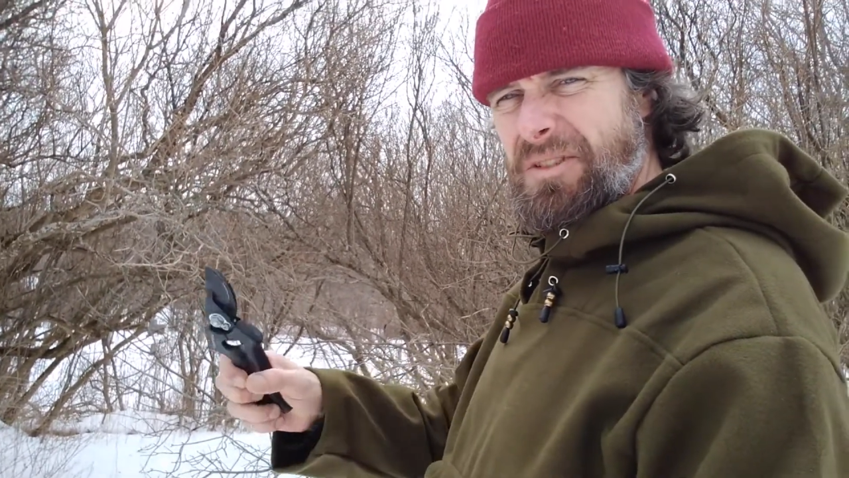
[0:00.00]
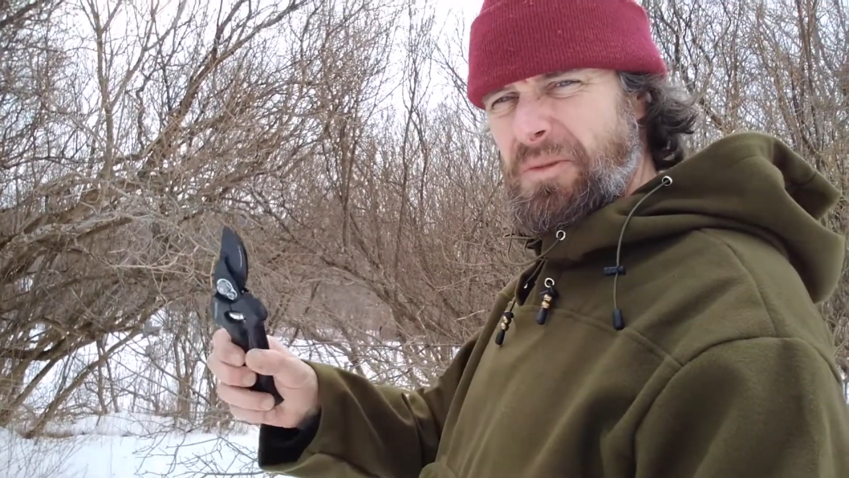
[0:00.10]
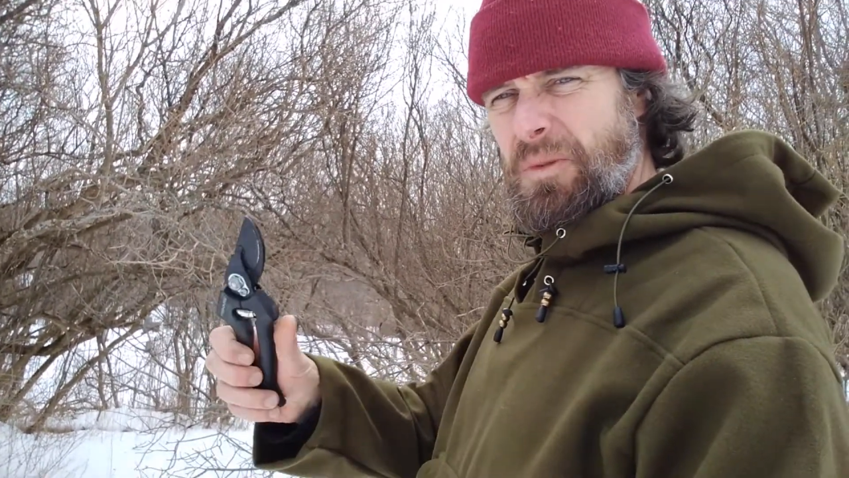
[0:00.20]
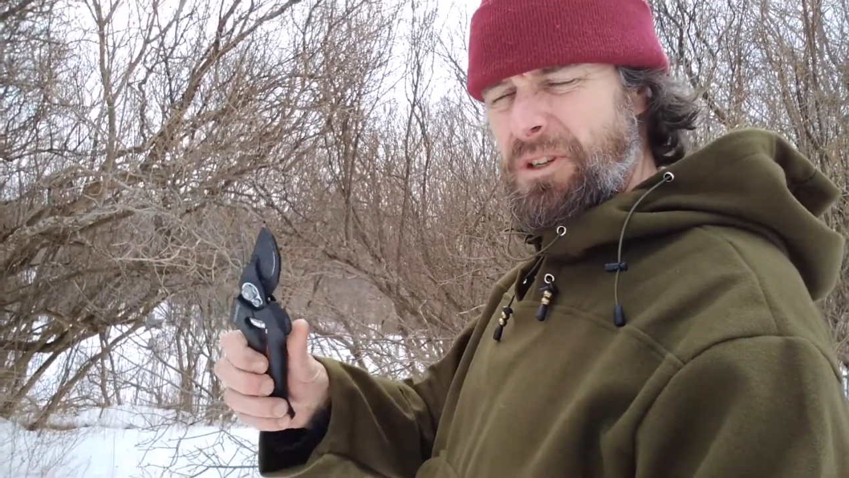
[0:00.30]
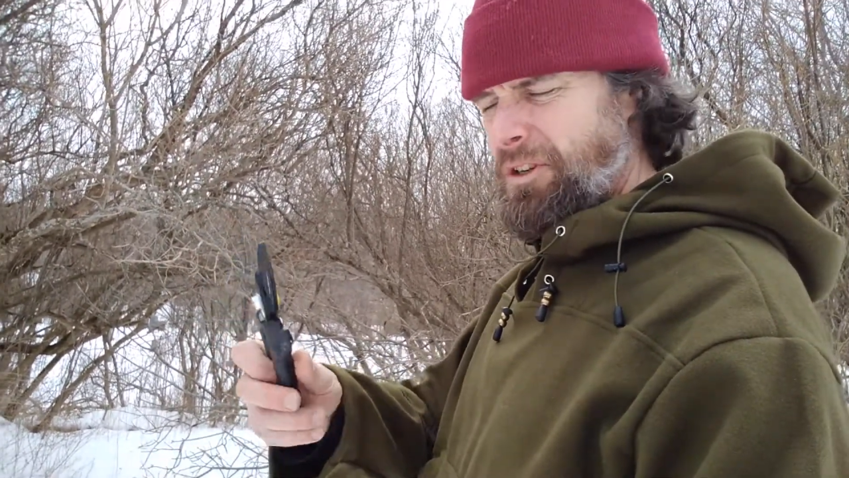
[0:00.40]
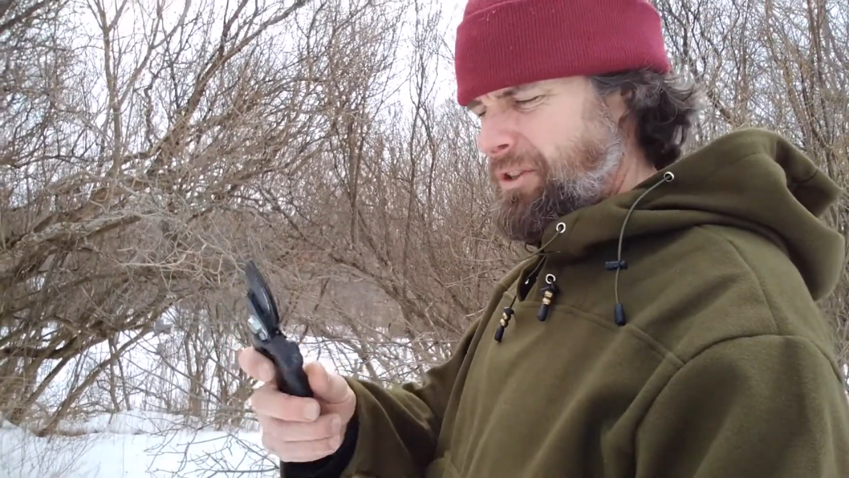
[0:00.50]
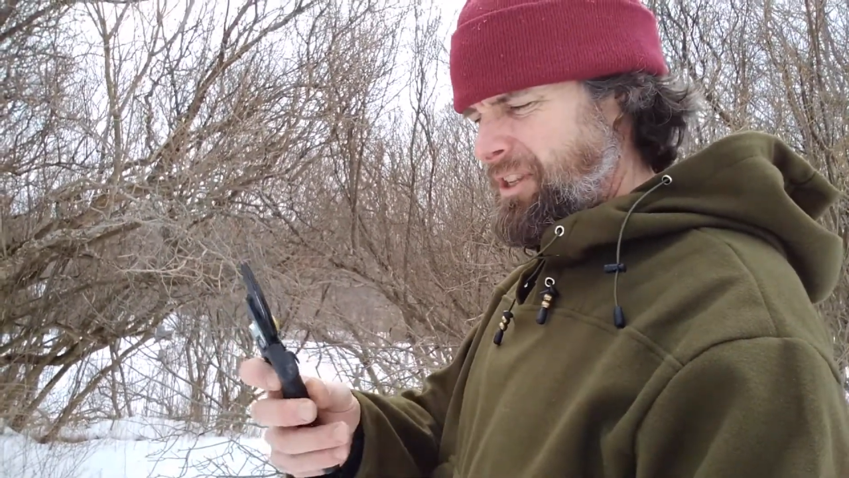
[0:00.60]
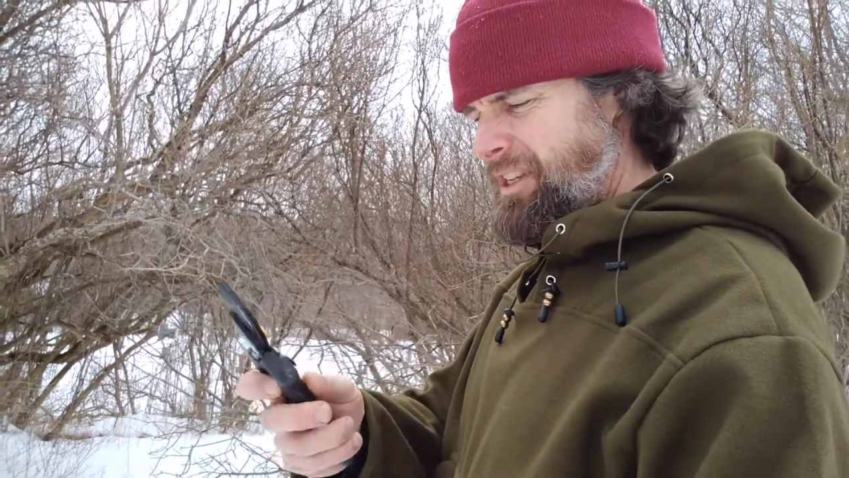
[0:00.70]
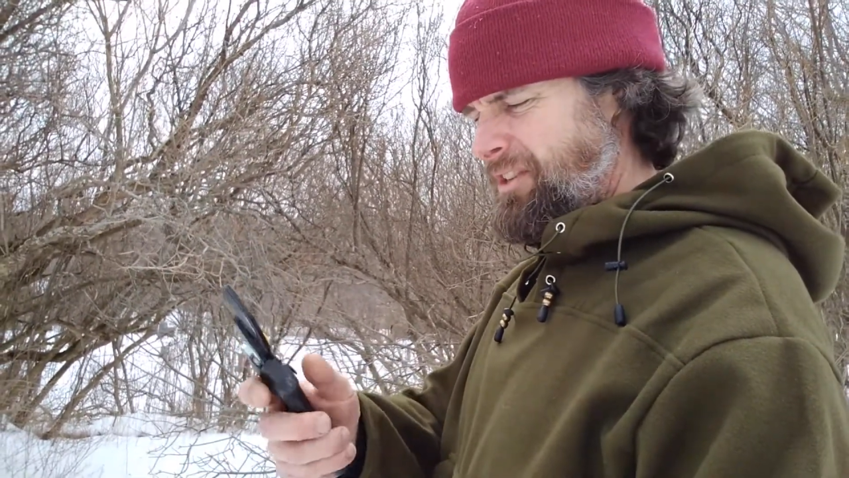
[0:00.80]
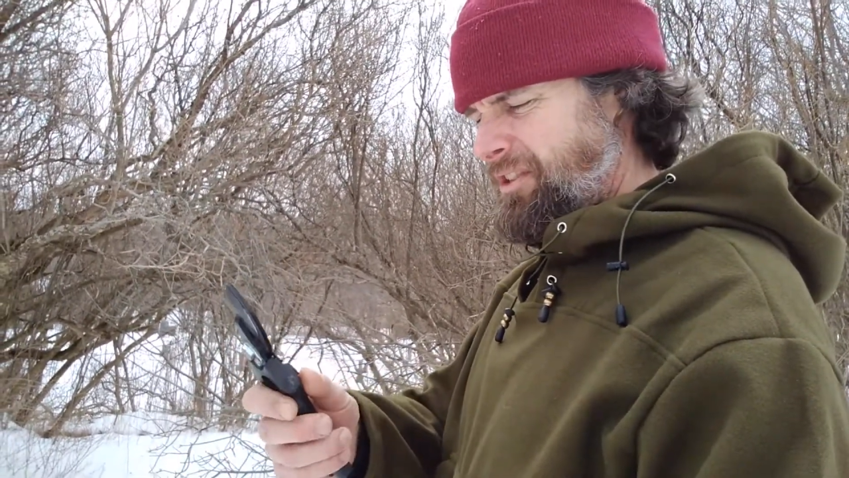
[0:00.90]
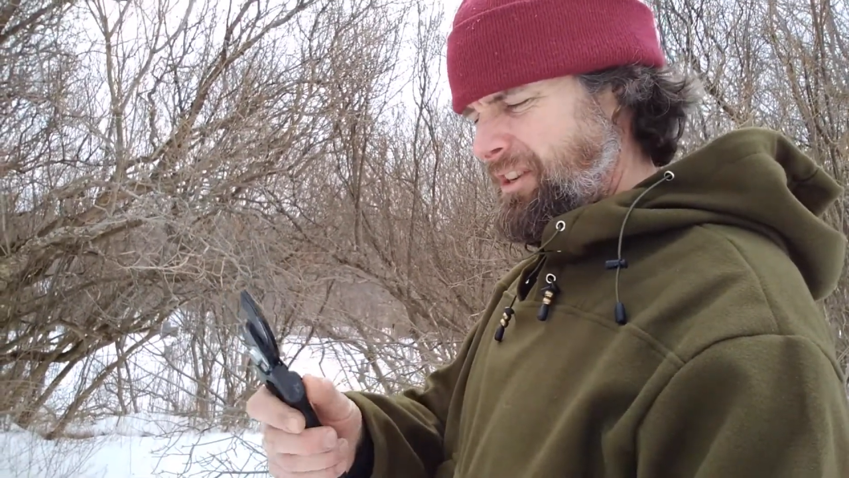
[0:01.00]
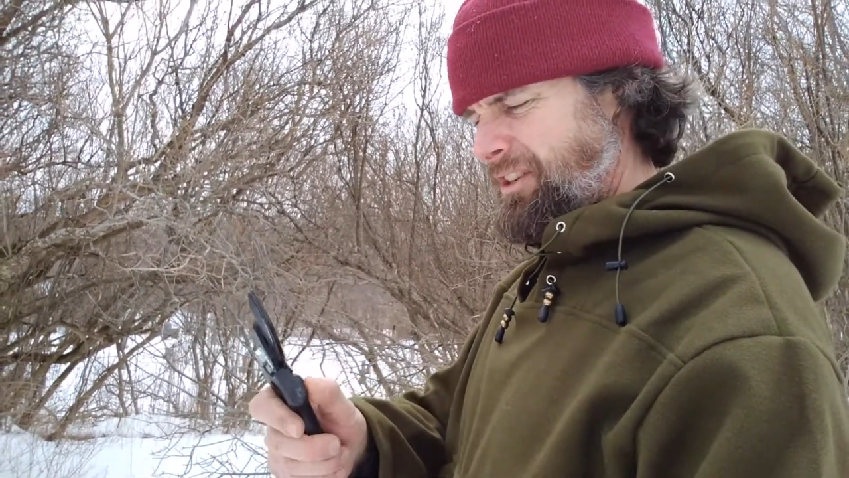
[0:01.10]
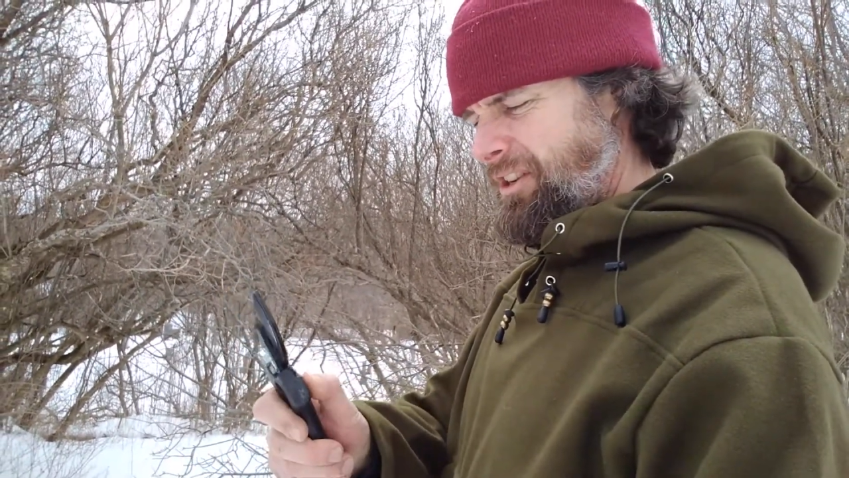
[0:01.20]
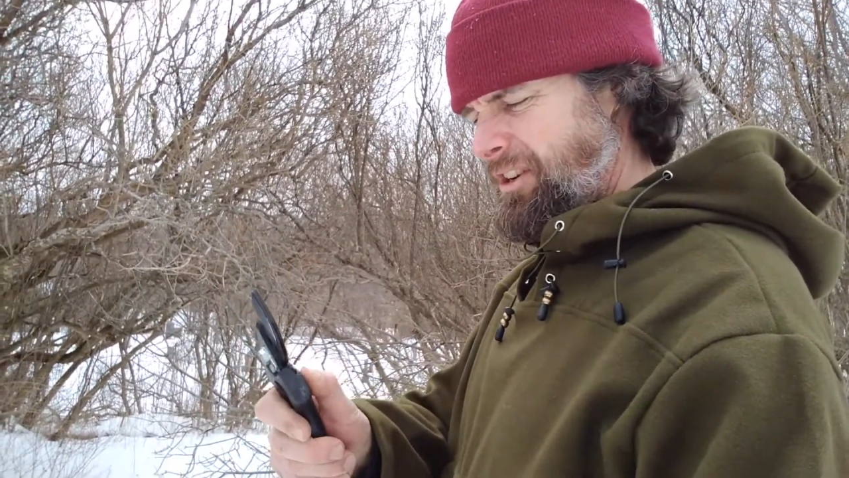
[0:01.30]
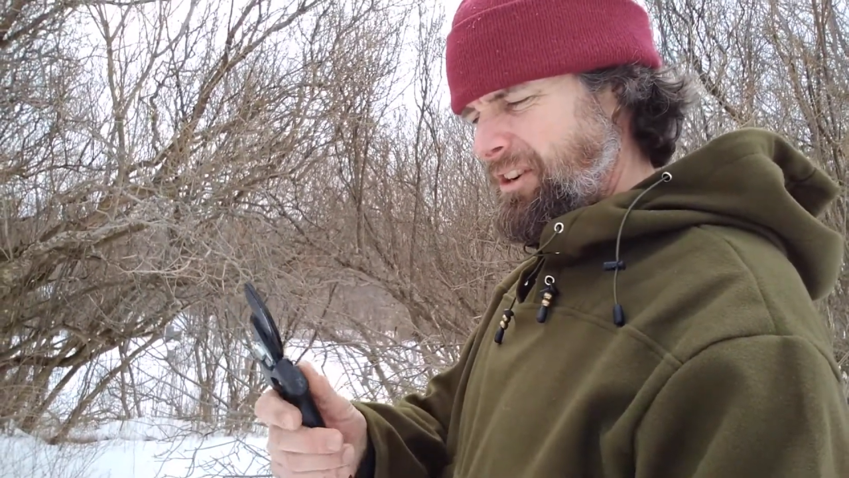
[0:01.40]
which are these
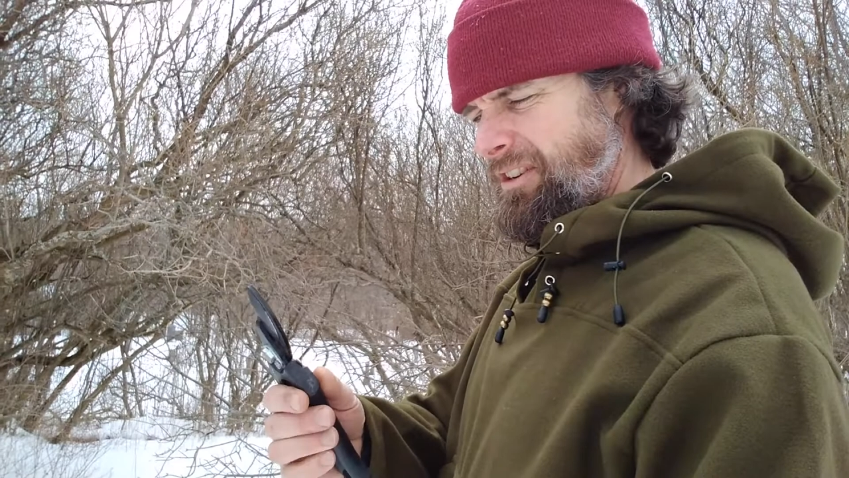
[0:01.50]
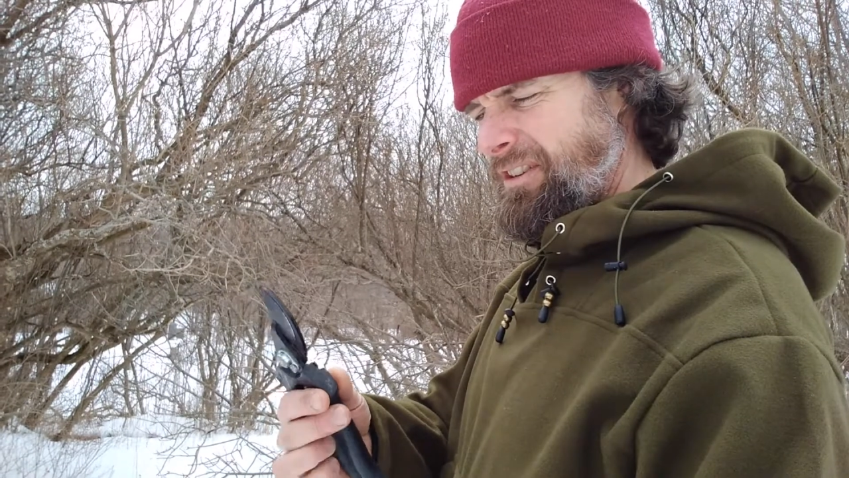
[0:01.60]
things here.